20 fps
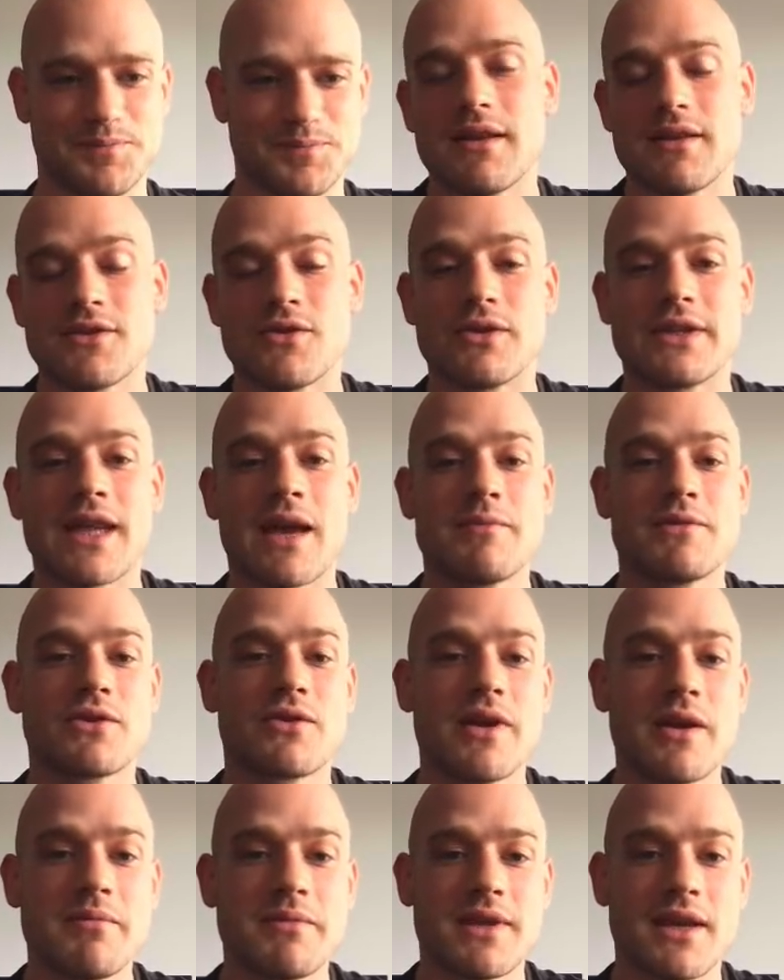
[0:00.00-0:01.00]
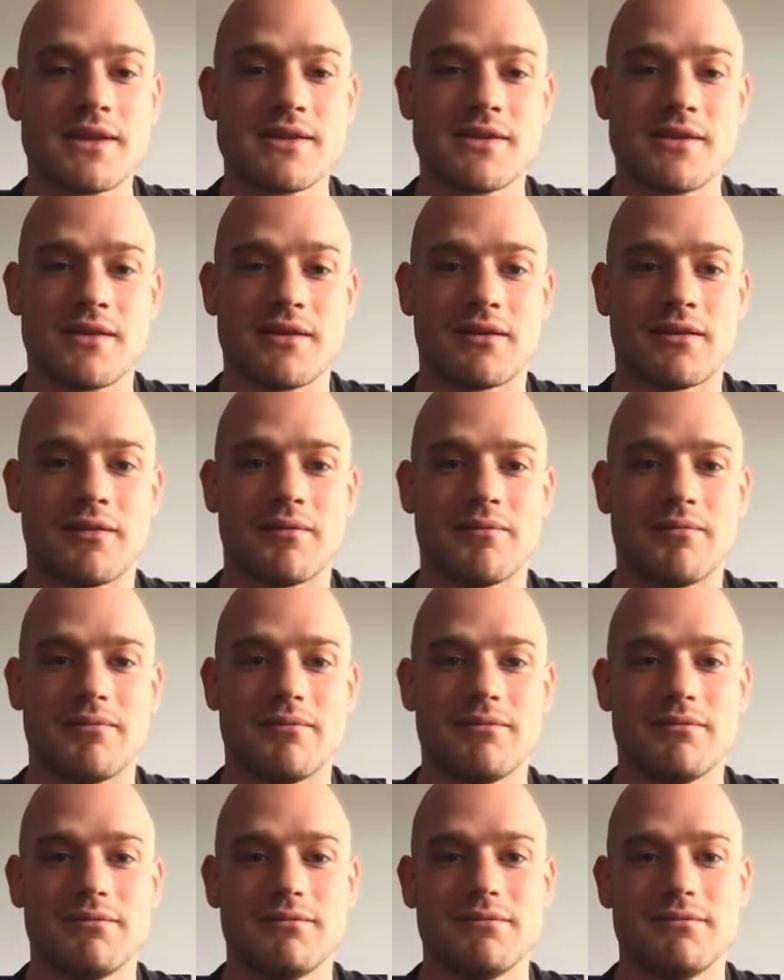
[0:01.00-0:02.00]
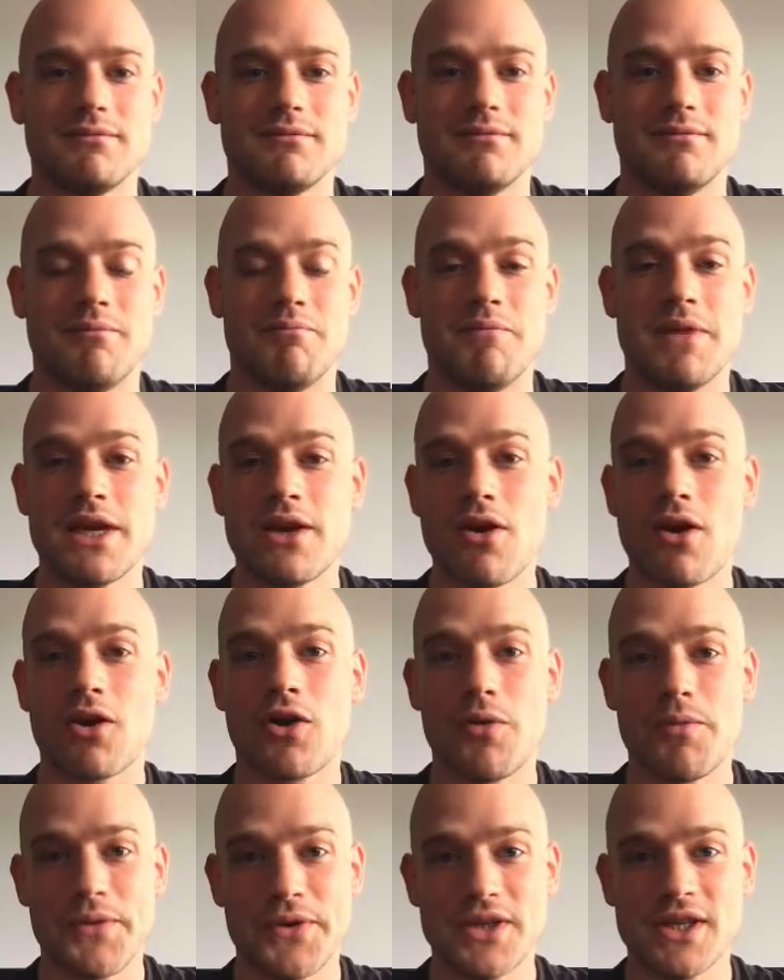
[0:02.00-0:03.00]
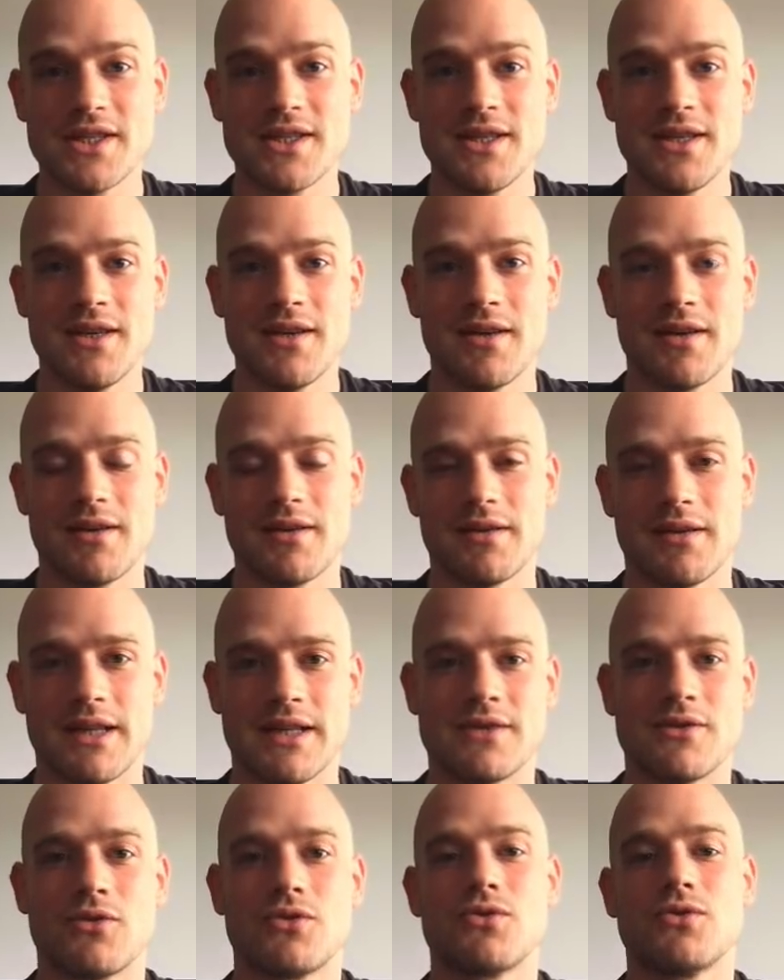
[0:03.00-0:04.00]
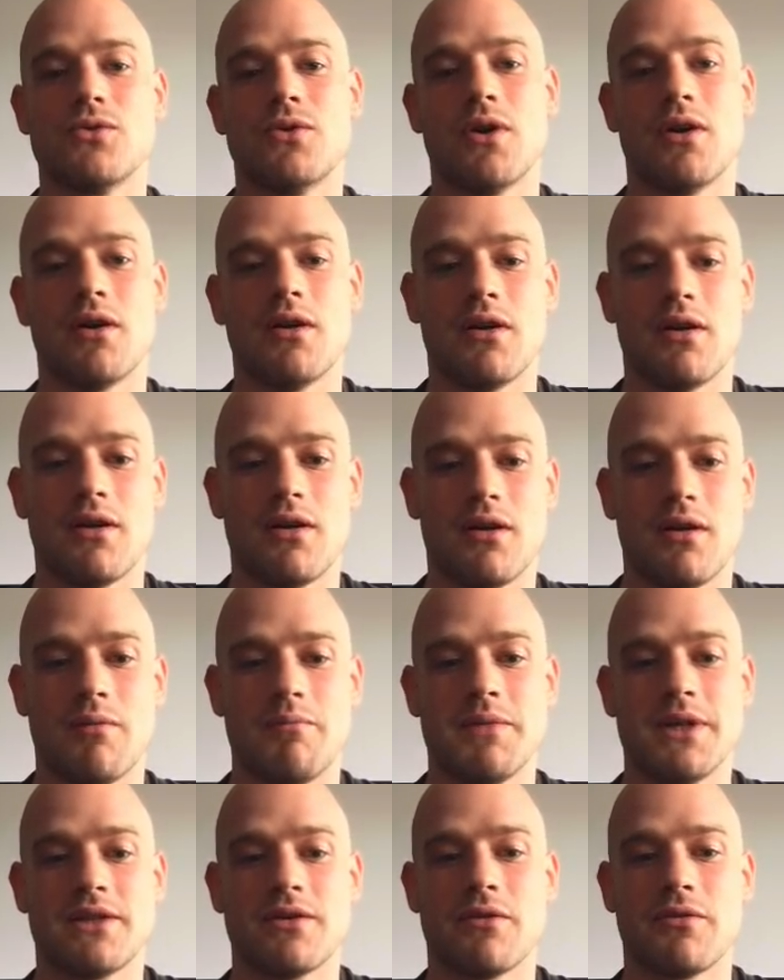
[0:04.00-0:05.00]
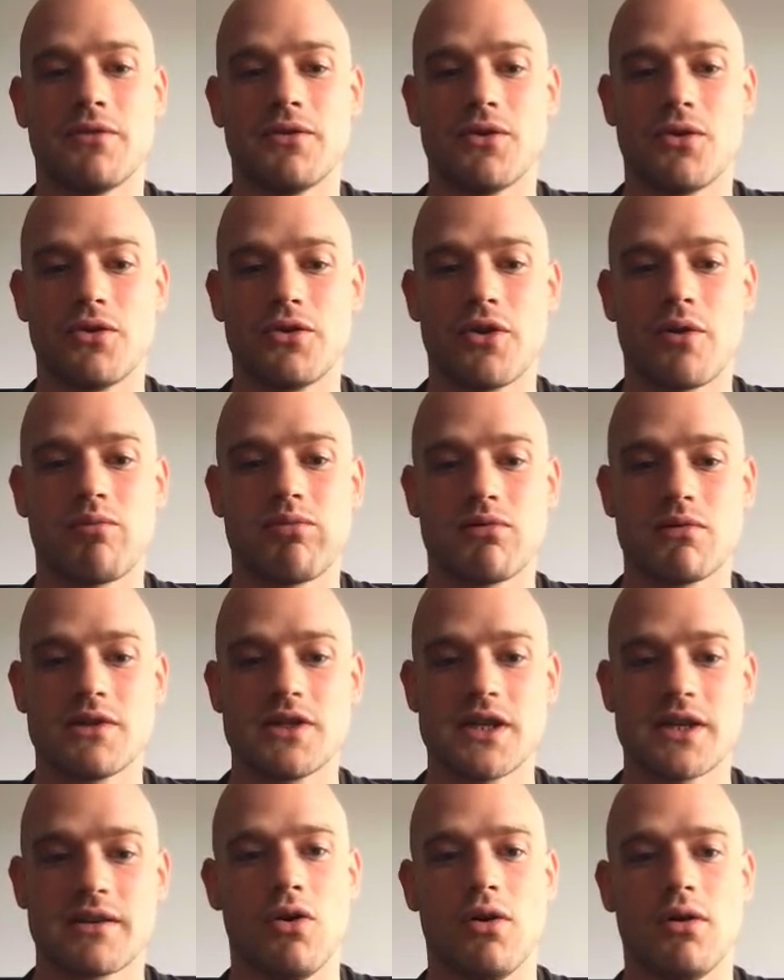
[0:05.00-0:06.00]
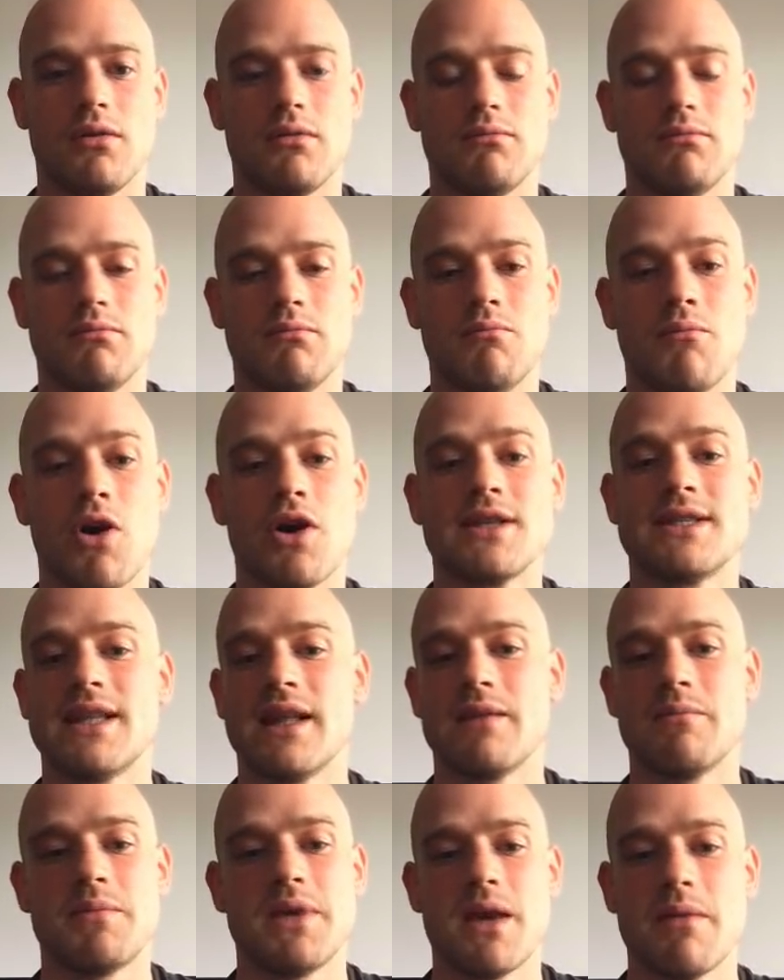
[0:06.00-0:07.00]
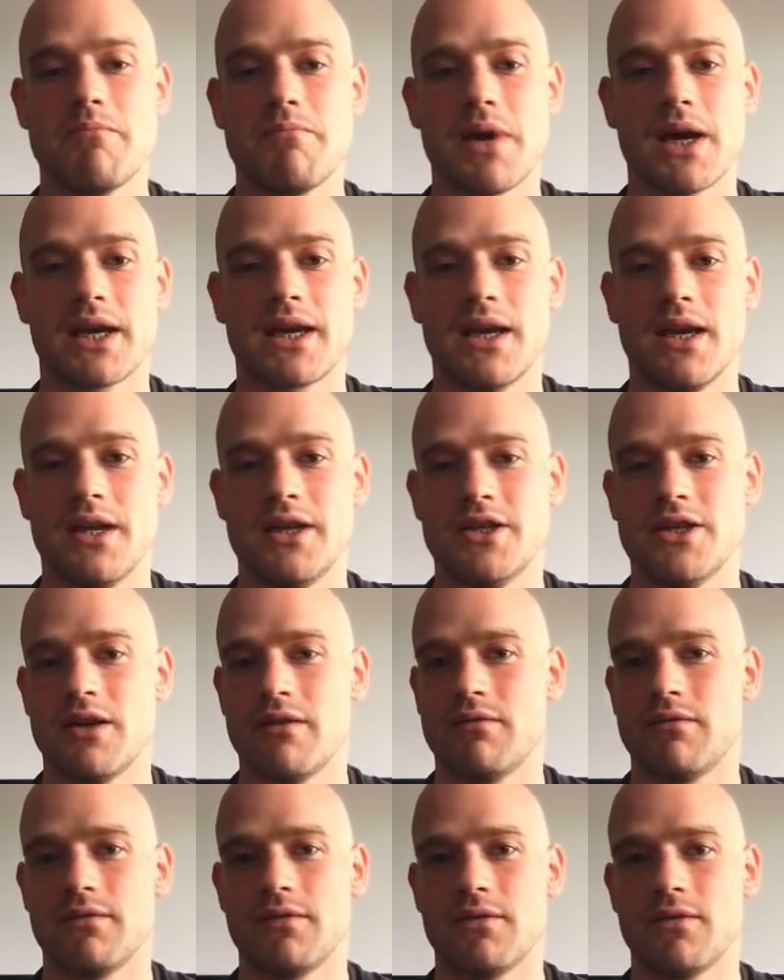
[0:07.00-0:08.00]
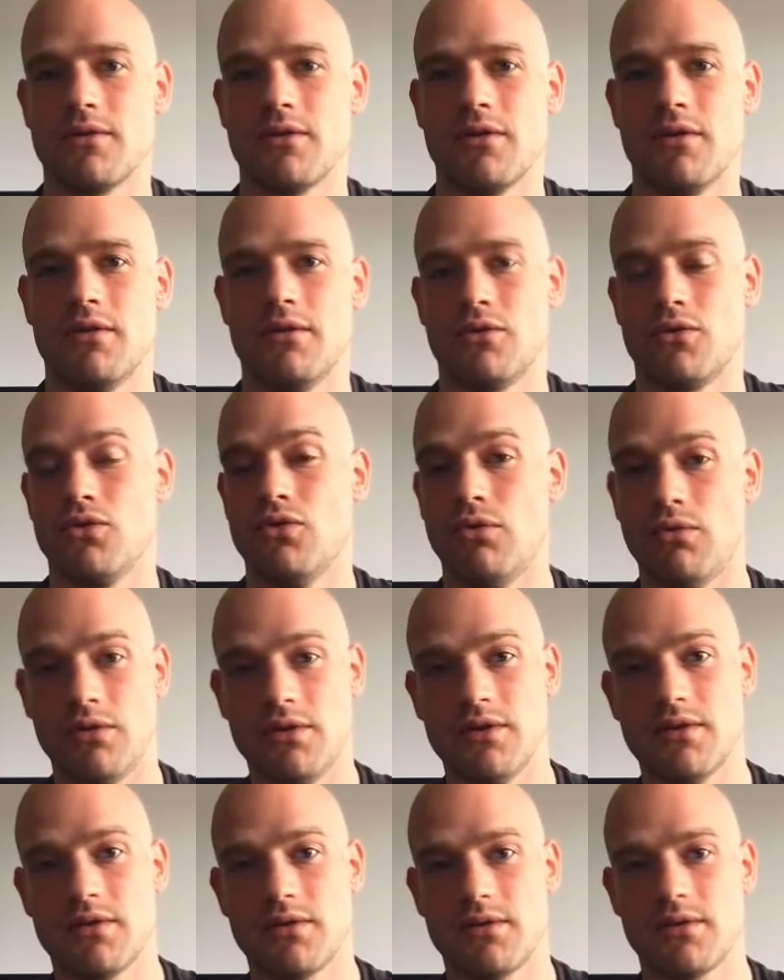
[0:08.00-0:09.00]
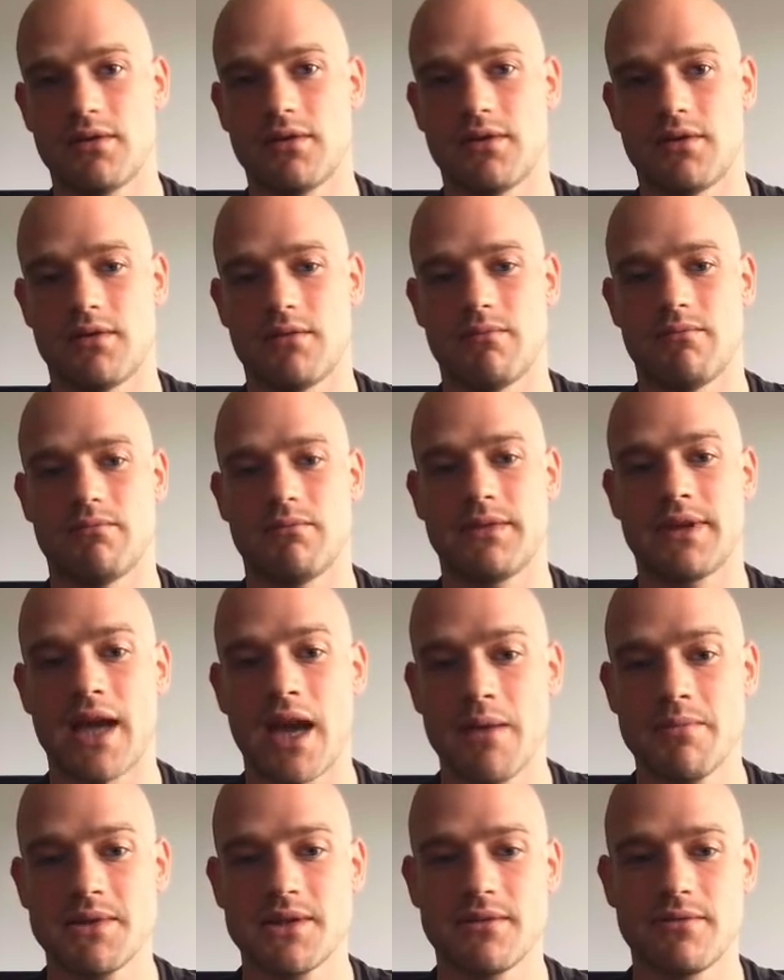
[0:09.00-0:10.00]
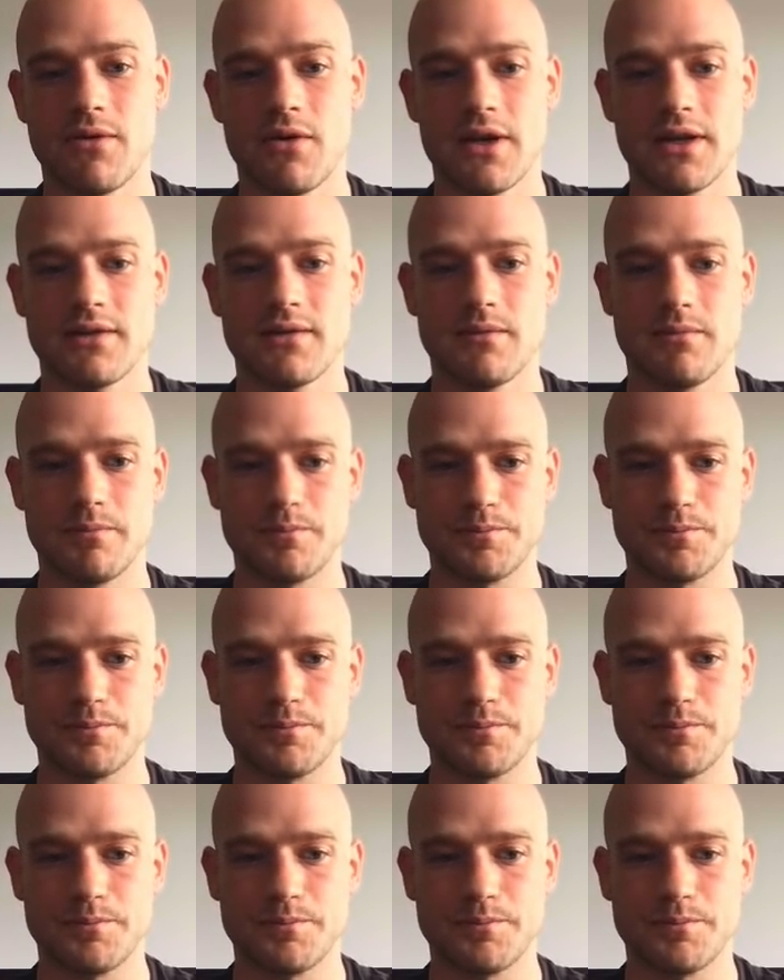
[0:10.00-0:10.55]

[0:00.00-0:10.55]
So TypeScript has a bigger community. It's also a bit of an older project. Most NPM package have good types for it.